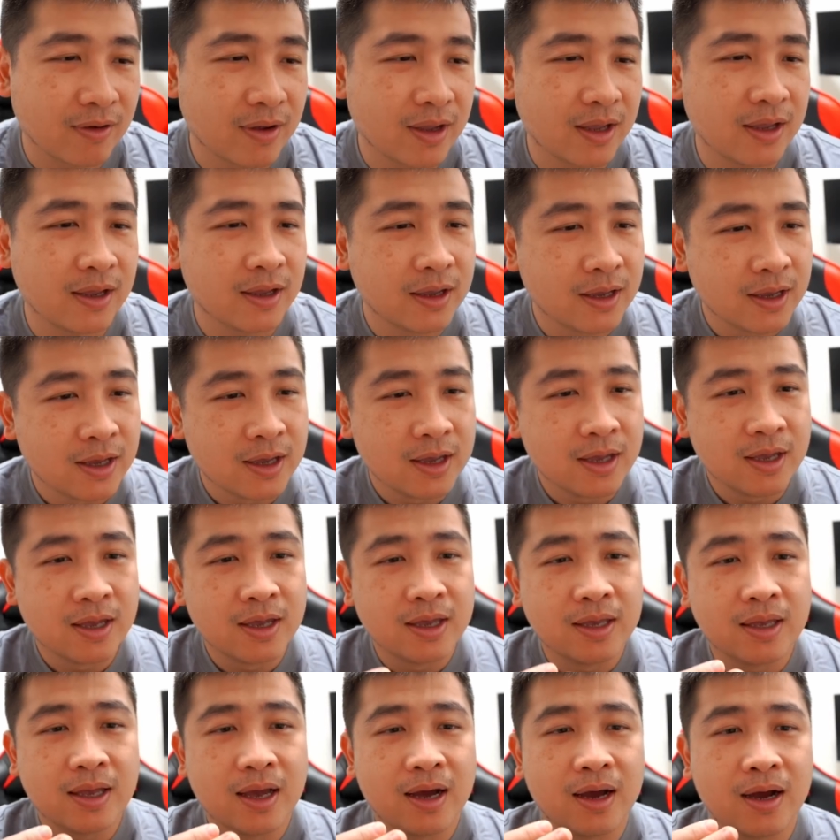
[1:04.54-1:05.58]
okay?
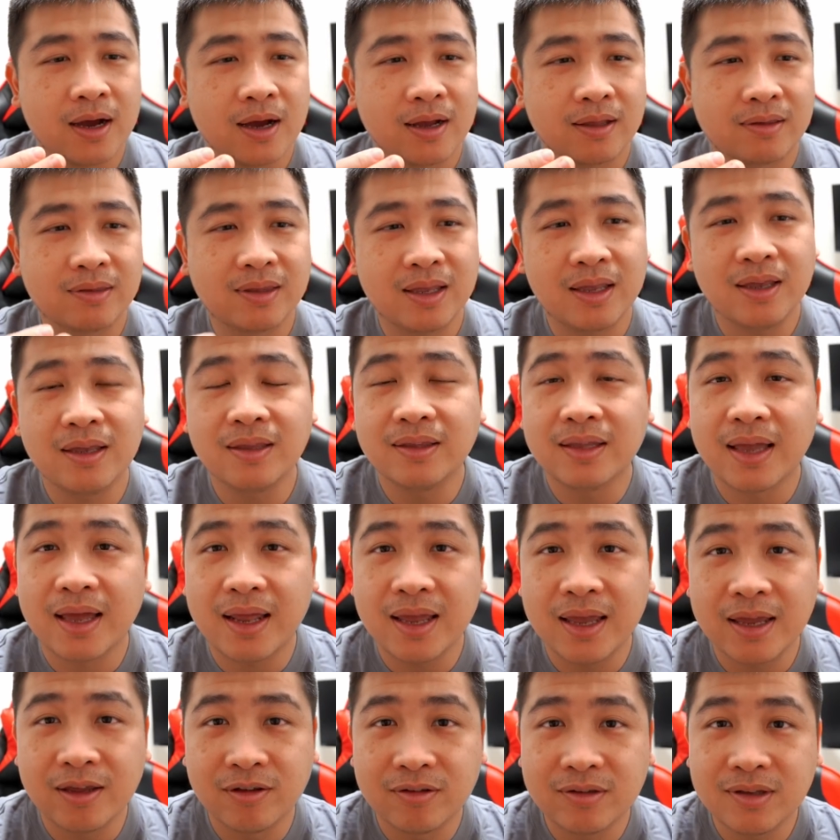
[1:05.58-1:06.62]
Saying that,
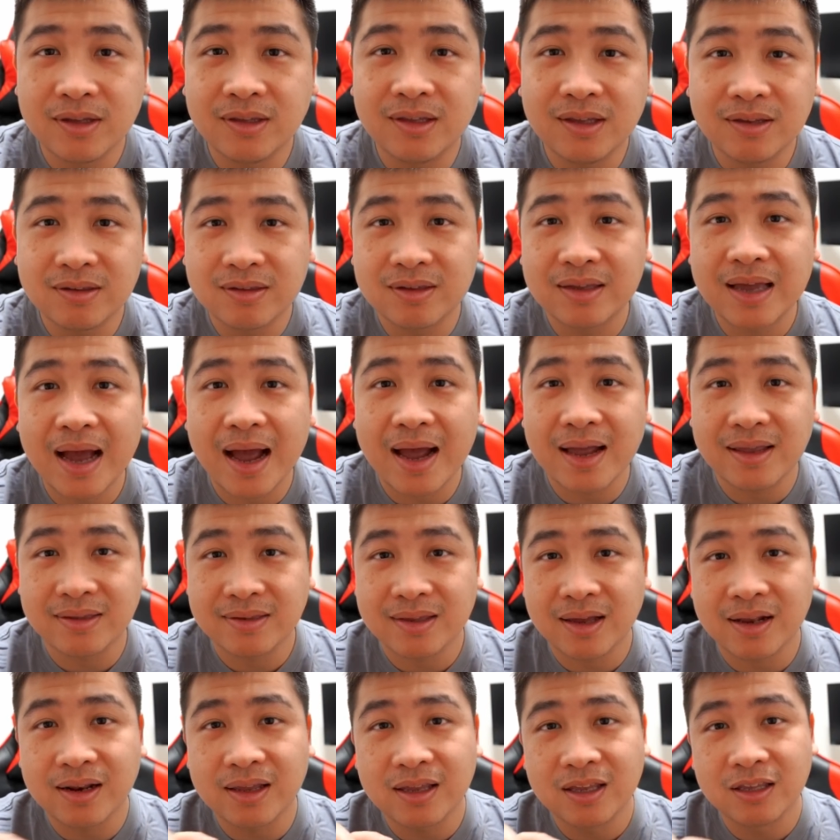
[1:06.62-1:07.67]
hey, you see this guy
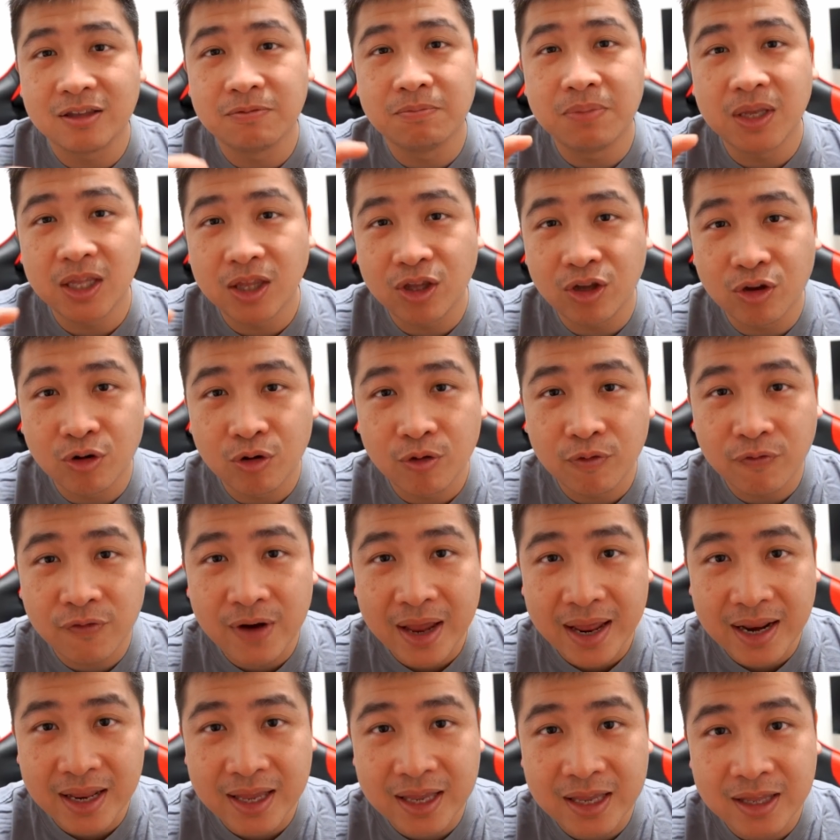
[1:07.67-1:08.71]
selling his BTO
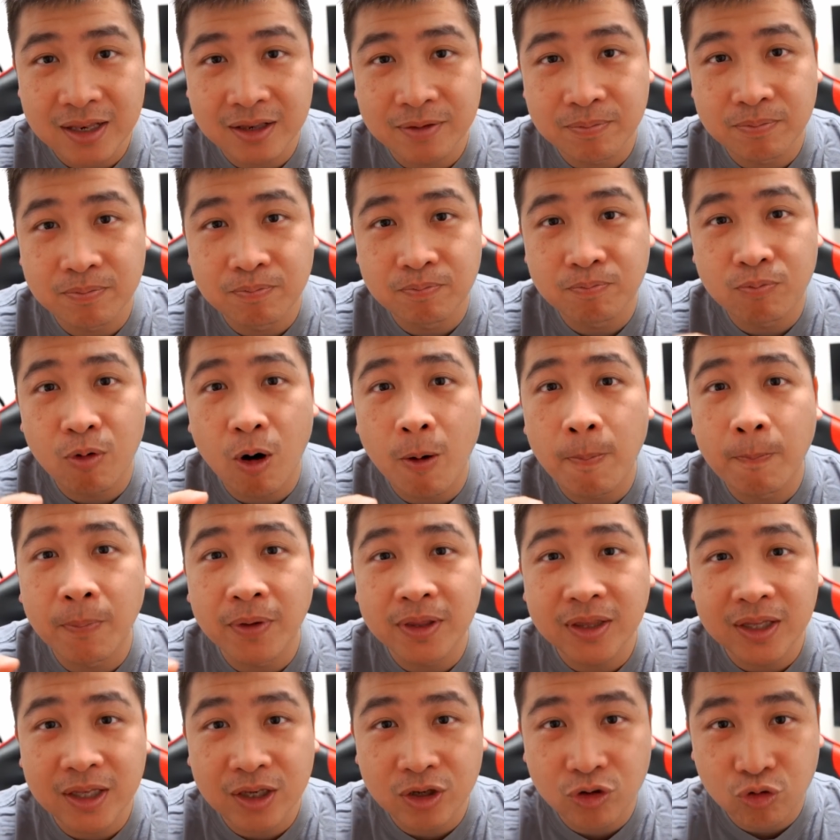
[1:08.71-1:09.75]
flat in
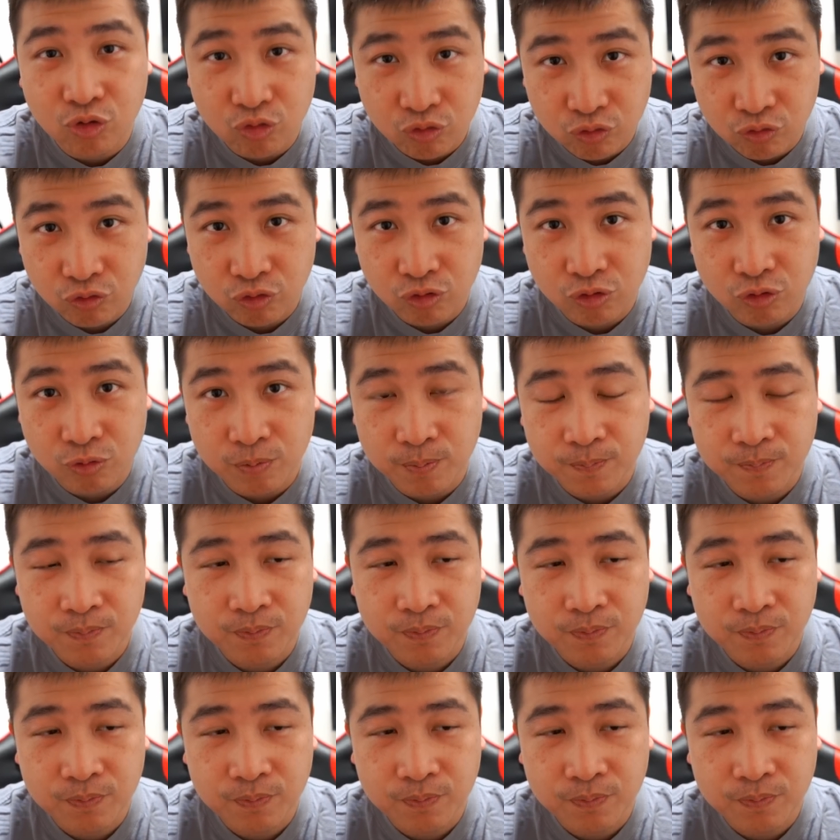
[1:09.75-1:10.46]
Property Guru.